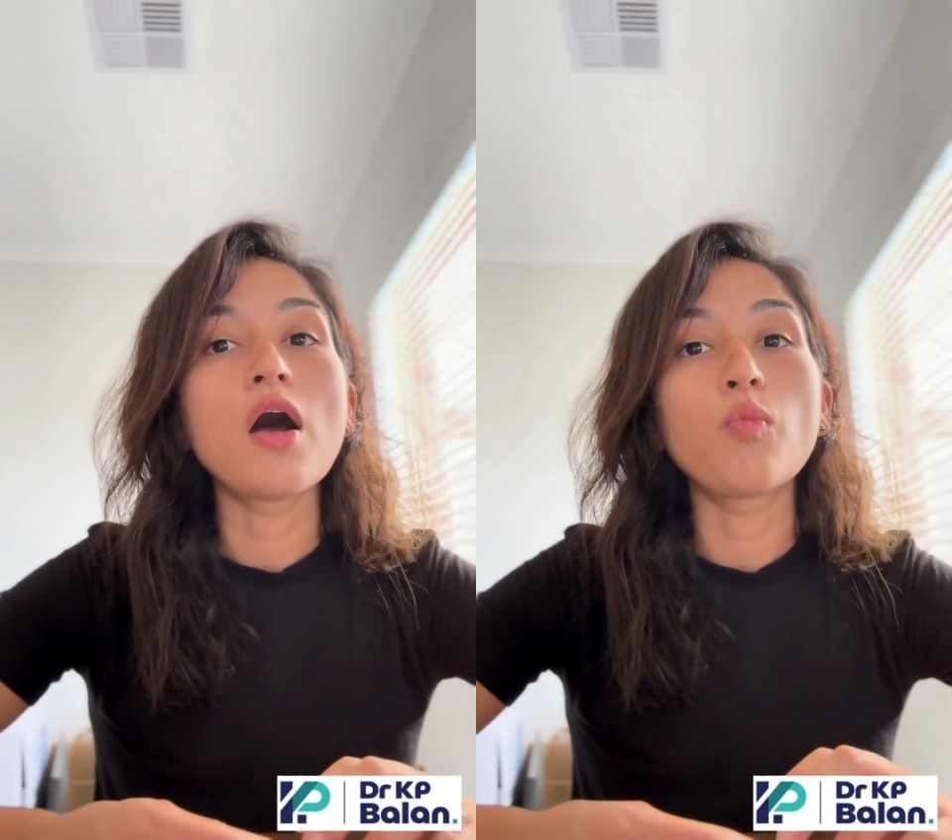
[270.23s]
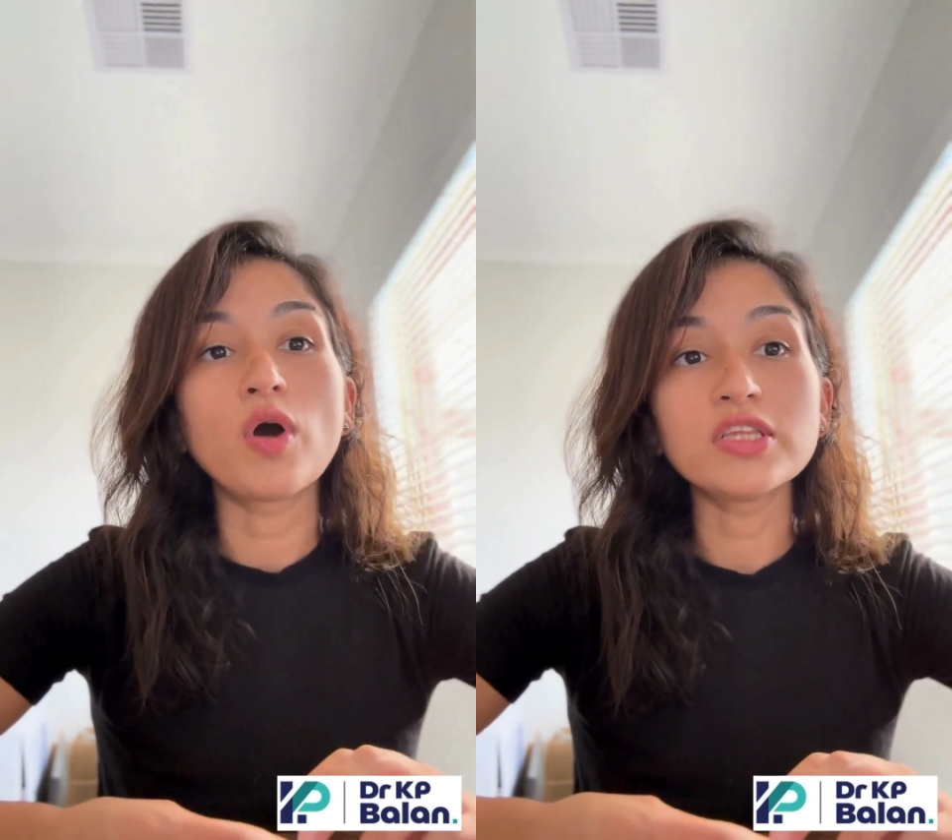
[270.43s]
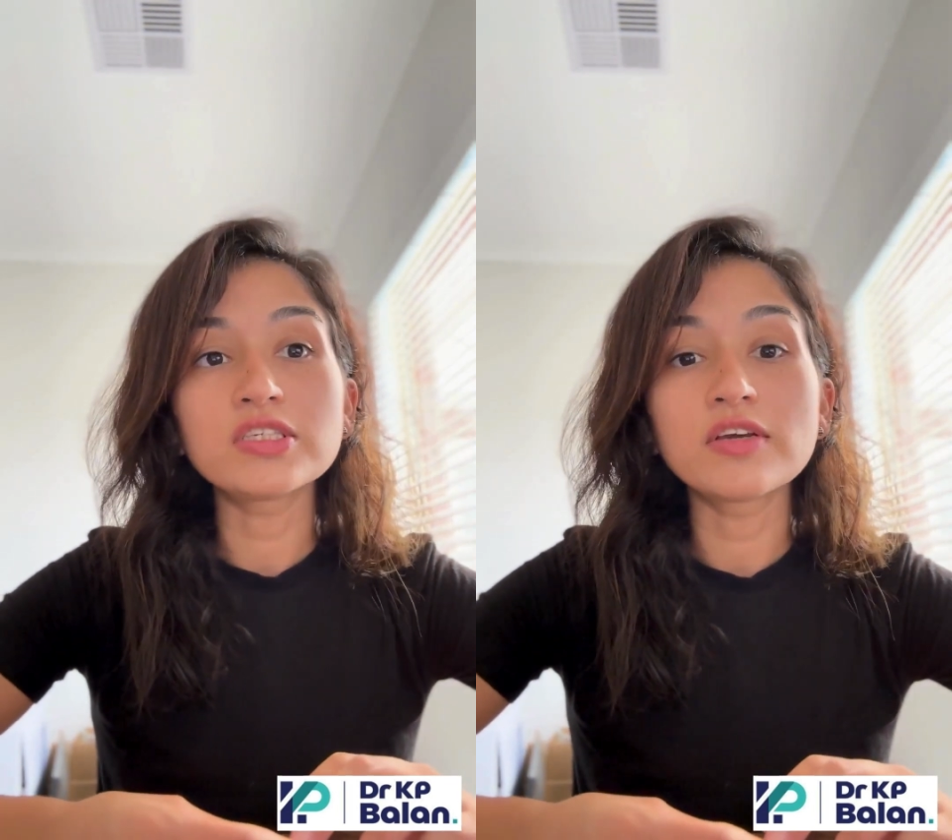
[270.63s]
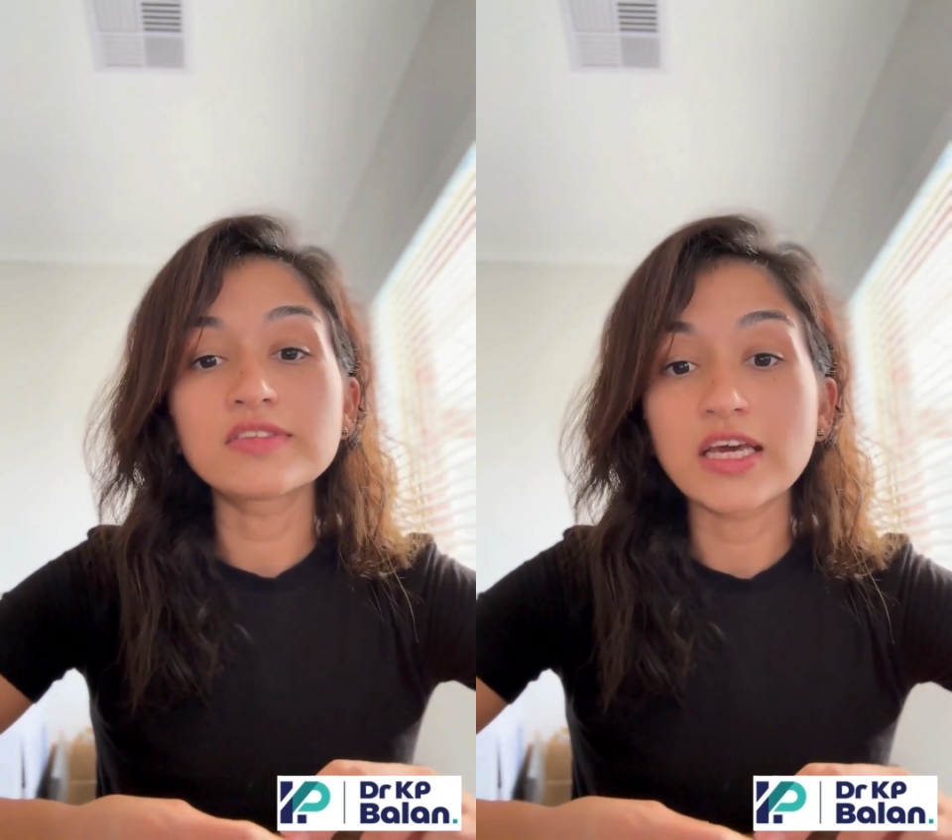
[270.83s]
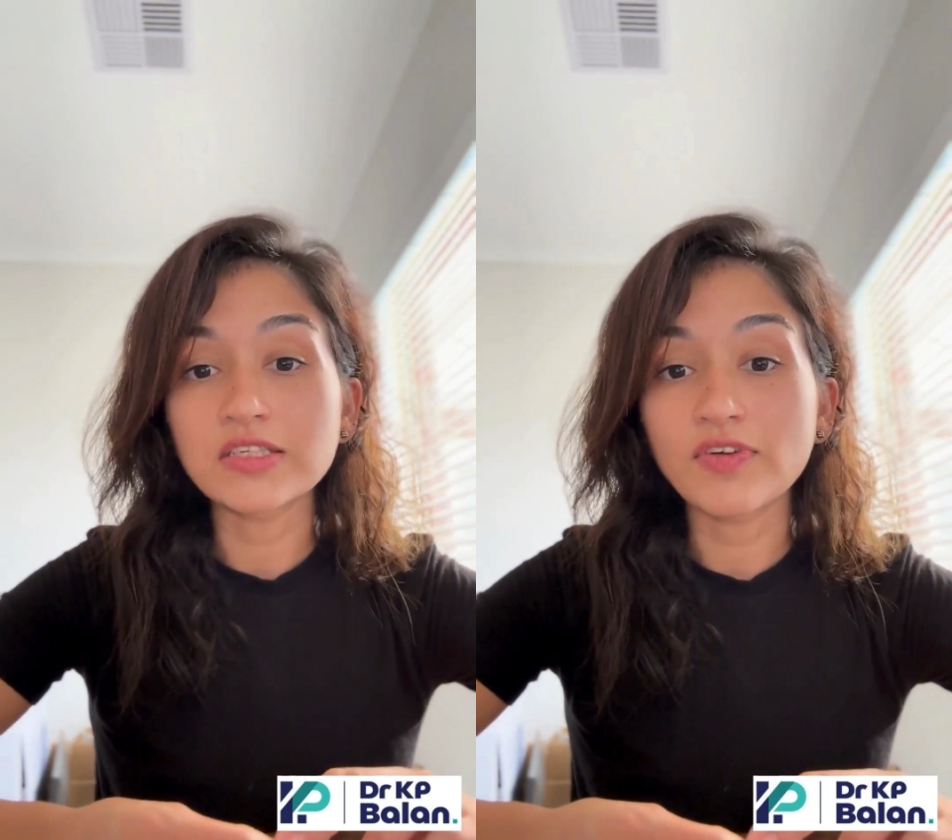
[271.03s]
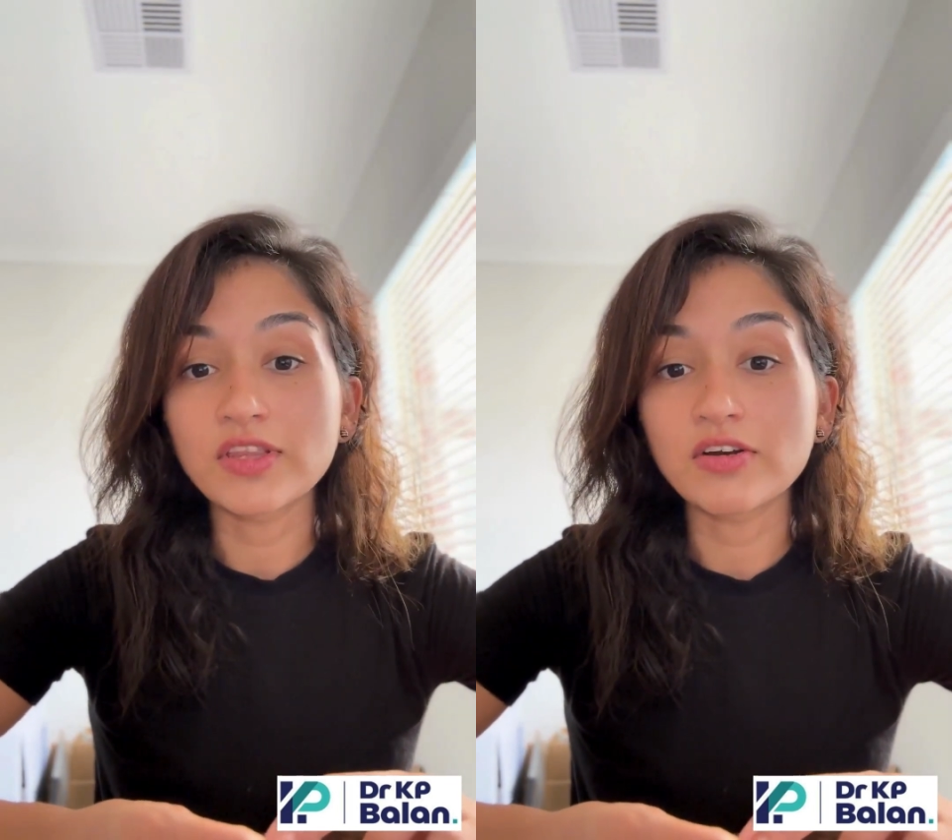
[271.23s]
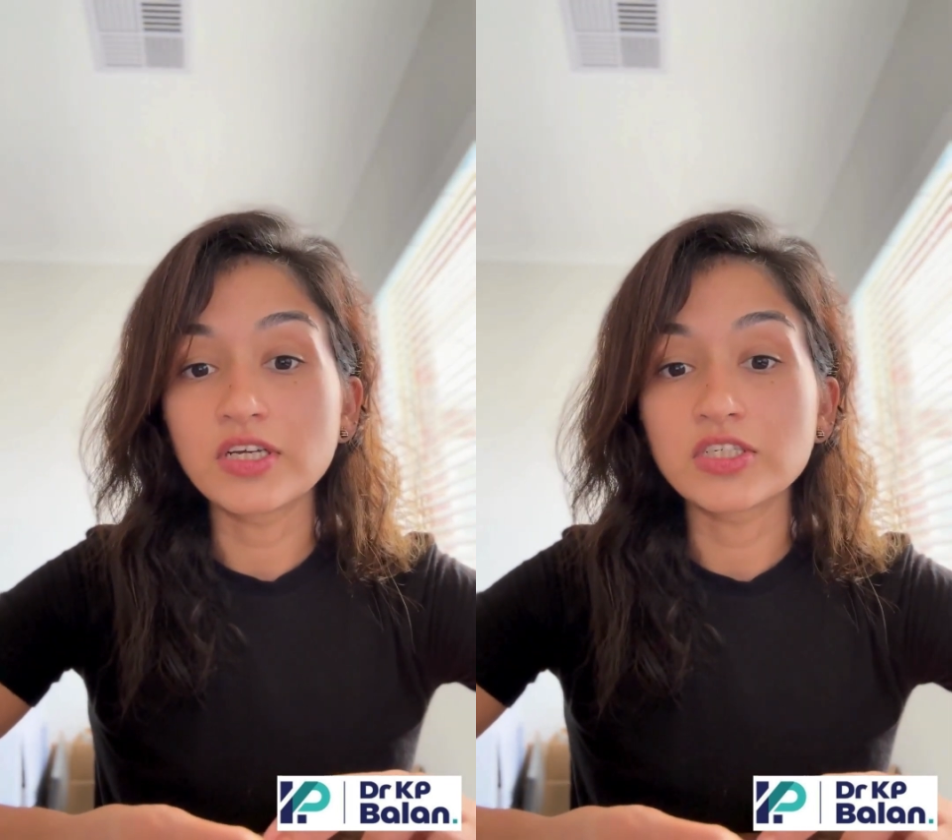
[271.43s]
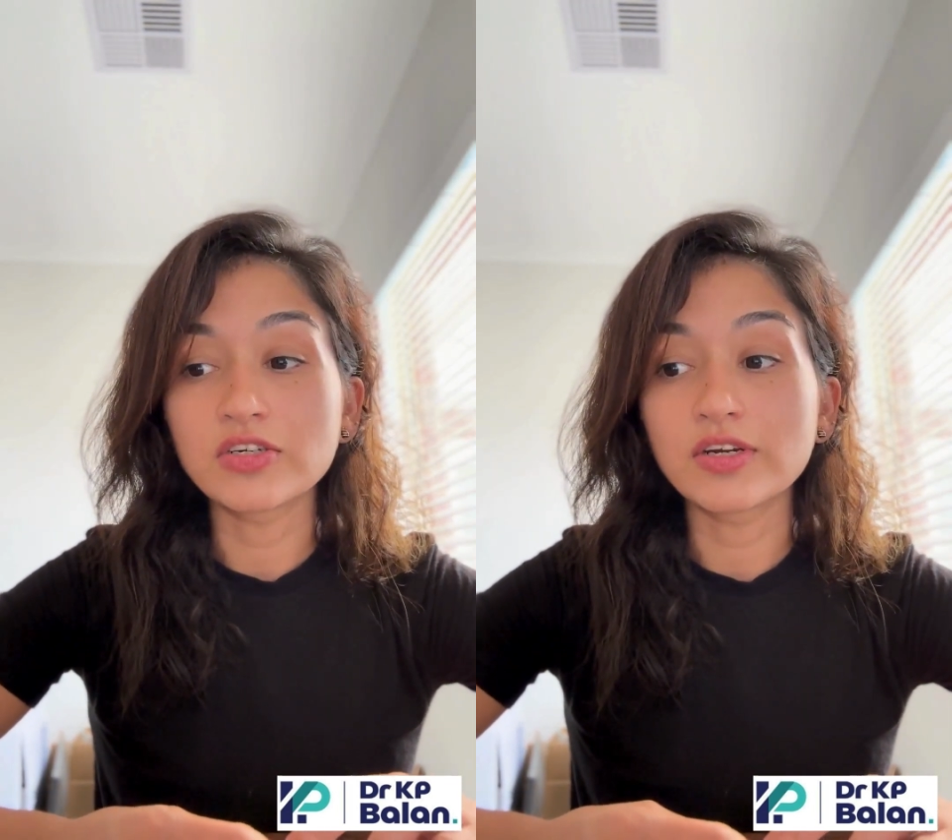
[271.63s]
Once you have satisfied the
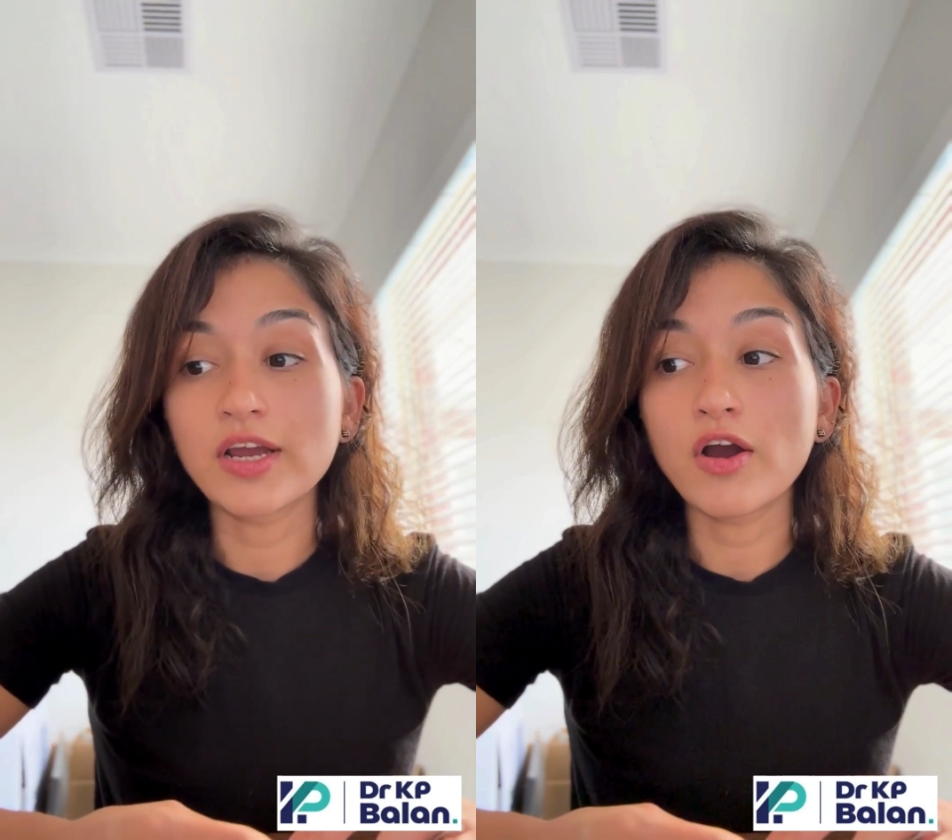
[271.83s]
criteria